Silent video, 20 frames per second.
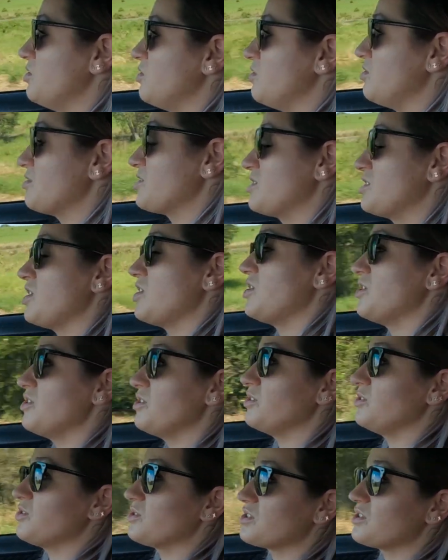Also,
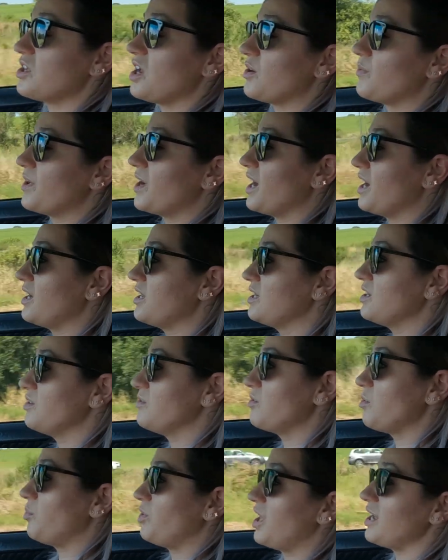looks like we're gonna
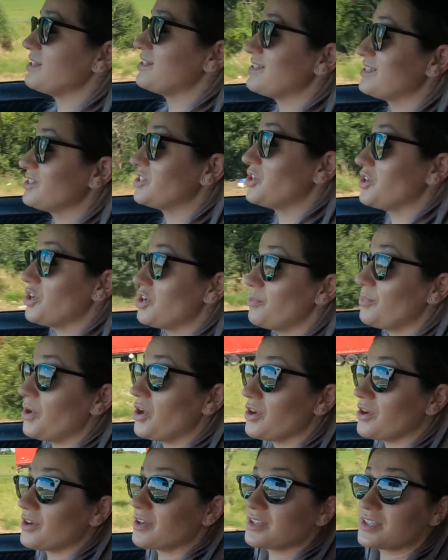replace the
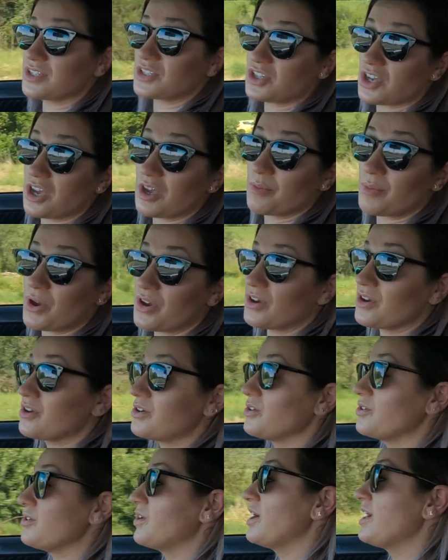turbo, because the turbo
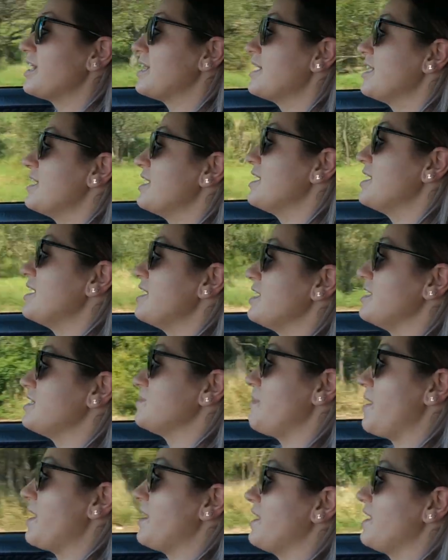is
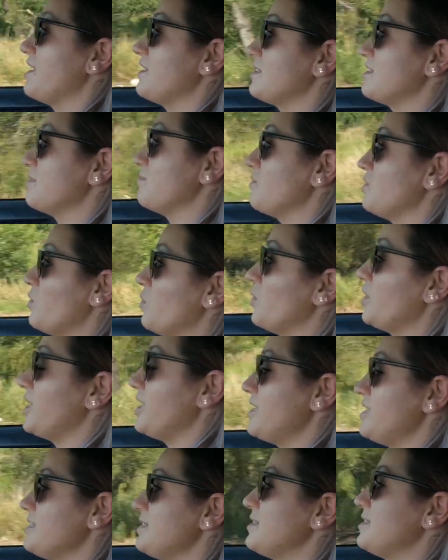making some
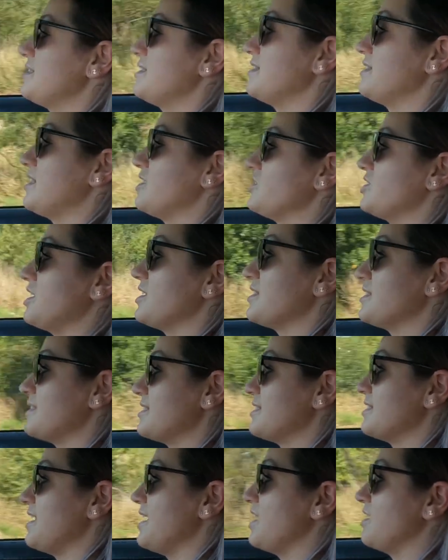noise that doesn't
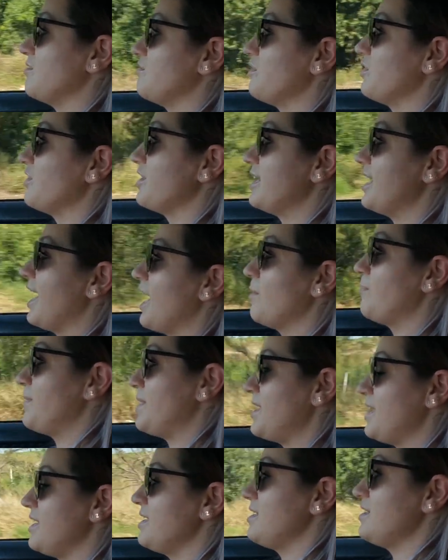sound very
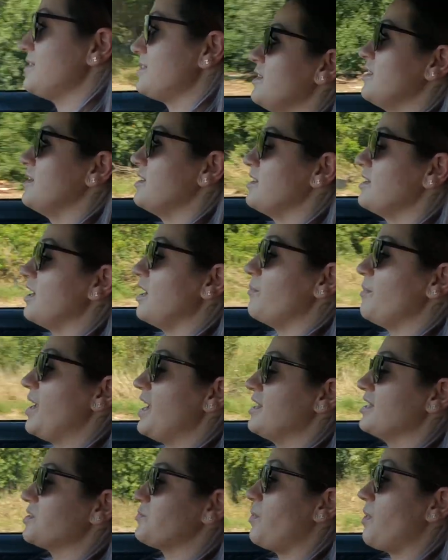happy. I
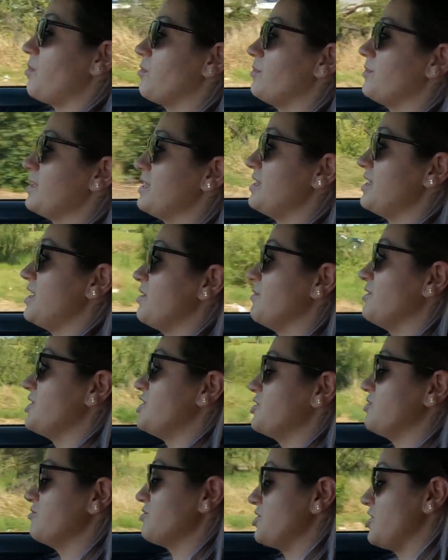mean, it's probably the
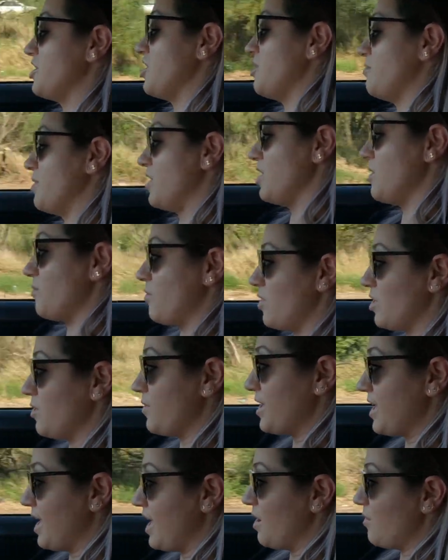original turbo. What are
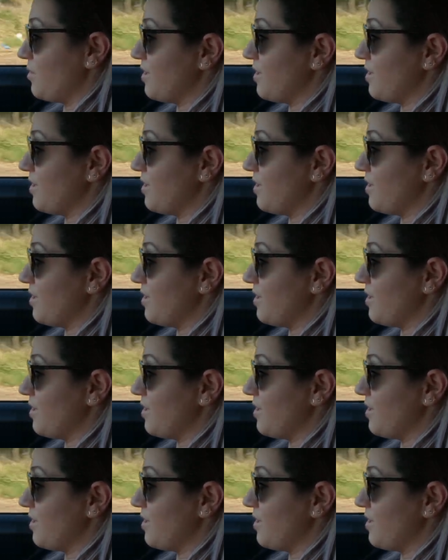we at?